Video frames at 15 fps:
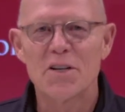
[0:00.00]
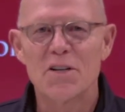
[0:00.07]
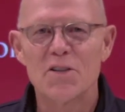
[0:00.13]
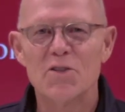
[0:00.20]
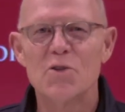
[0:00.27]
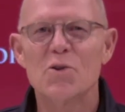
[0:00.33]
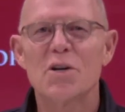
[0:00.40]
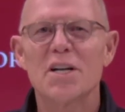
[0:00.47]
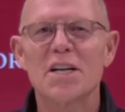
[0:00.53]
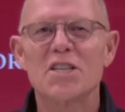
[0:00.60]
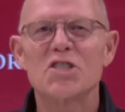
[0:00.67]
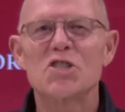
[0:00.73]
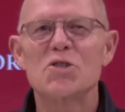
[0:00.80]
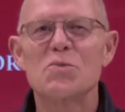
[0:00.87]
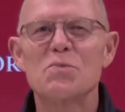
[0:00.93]
you can
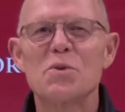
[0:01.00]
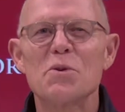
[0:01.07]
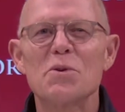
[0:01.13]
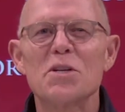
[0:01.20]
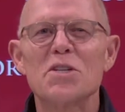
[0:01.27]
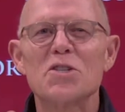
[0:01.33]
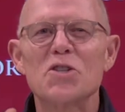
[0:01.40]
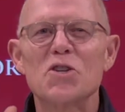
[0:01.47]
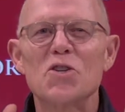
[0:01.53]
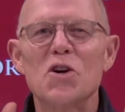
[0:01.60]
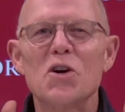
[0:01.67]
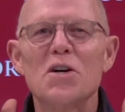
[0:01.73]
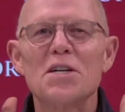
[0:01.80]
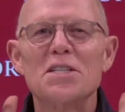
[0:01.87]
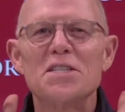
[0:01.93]
experience
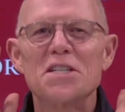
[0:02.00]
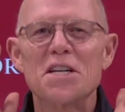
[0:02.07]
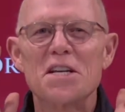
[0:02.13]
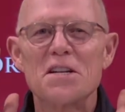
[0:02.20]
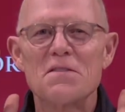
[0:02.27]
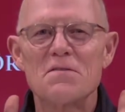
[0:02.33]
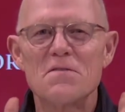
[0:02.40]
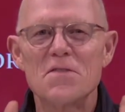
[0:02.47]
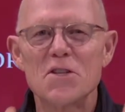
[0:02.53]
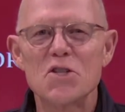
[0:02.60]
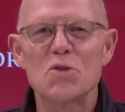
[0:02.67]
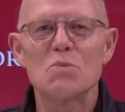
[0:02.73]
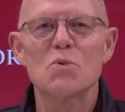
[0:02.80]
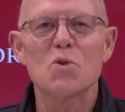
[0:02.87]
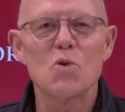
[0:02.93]
God's
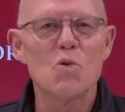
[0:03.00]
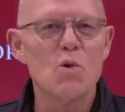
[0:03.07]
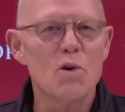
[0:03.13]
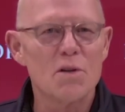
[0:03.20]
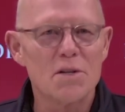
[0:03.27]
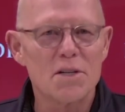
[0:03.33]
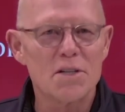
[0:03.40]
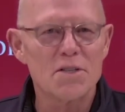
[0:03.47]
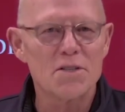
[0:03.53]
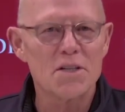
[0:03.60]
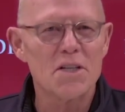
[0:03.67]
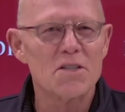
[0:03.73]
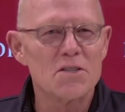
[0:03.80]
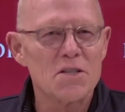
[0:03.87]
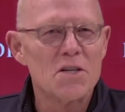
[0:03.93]
invisible qualities,
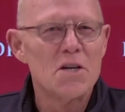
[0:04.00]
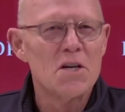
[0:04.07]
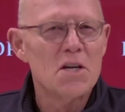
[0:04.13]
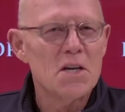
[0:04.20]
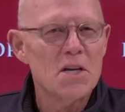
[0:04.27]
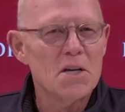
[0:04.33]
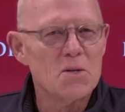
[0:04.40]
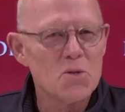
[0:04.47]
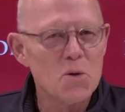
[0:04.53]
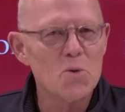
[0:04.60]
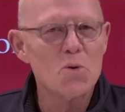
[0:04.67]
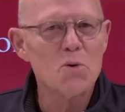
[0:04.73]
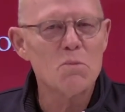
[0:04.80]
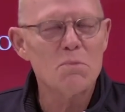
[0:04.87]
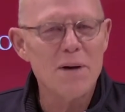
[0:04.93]
his
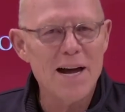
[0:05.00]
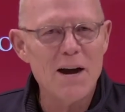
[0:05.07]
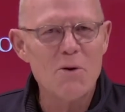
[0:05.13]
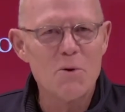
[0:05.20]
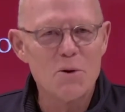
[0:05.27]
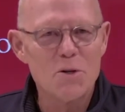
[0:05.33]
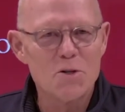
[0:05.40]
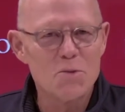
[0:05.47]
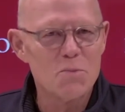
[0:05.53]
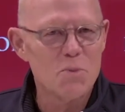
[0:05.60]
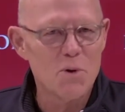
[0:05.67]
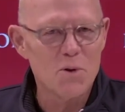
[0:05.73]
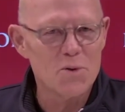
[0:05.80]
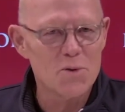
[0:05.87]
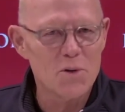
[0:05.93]
eternal power, as
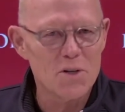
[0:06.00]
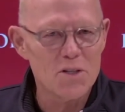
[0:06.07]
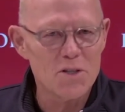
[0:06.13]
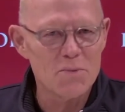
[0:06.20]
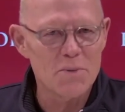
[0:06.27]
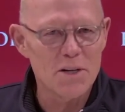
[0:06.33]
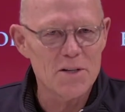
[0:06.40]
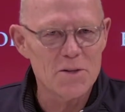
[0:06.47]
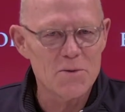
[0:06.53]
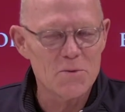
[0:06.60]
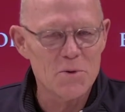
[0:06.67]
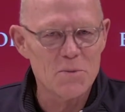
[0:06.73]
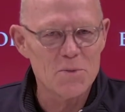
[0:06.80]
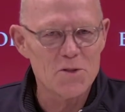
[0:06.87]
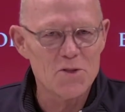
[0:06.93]
Paul talks about in
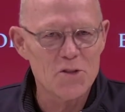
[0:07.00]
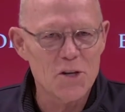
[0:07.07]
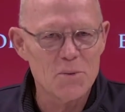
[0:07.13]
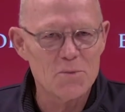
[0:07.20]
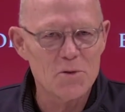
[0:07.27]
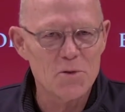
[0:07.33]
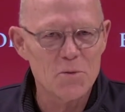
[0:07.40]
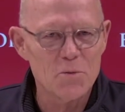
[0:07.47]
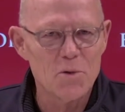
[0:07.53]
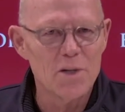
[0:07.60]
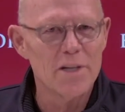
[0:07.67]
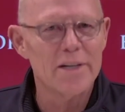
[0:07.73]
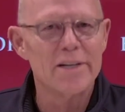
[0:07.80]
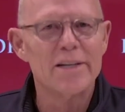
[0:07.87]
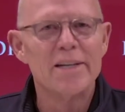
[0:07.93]
Romans chapter
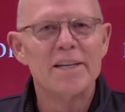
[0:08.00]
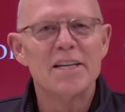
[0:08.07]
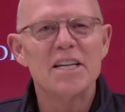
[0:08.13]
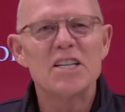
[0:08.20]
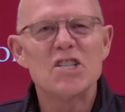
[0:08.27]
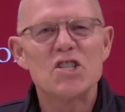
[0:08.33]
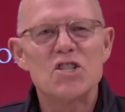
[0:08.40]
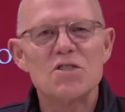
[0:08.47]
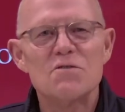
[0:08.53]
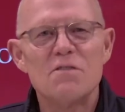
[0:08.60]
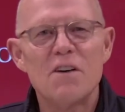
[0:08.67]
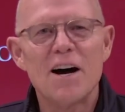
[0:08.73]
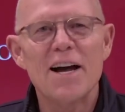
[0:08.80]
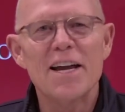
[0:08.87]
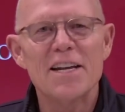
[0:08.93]
1, his
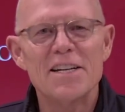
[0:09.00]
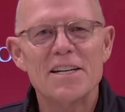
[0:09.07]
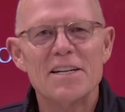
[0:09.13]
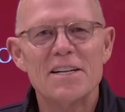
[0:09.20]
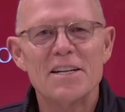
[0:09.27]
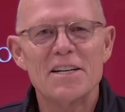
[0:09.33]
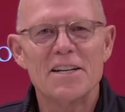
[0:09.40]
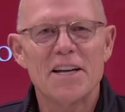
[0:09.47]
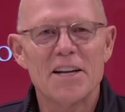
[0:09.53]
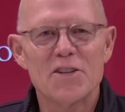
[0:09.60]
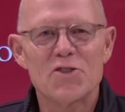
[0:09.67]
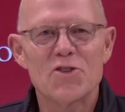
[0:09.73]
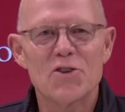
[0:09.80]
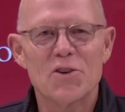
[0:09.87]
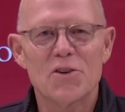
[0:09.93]
divine
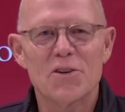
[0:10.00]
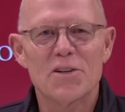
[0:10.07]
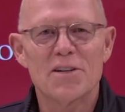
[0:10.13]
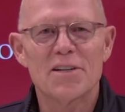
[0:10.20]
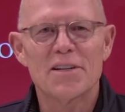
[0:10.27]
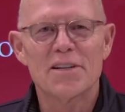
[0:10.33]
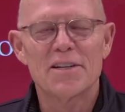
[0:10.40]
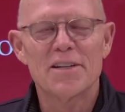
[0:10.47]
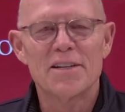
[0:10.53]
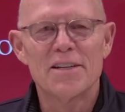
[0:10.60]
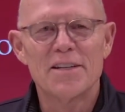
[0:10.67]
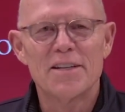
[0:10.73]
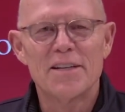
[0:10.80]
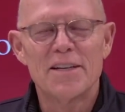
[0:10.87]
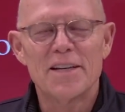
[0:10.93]
nature.
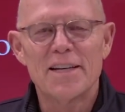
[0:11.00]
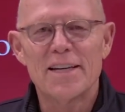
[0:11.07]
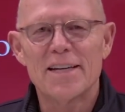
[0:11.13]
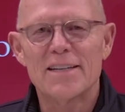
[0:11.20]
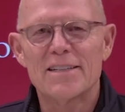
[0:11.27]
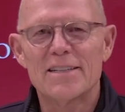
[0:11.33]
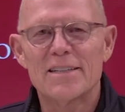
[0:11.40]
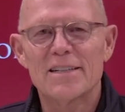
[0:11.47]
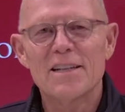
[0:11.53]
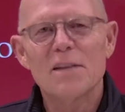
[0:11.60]
And uh, let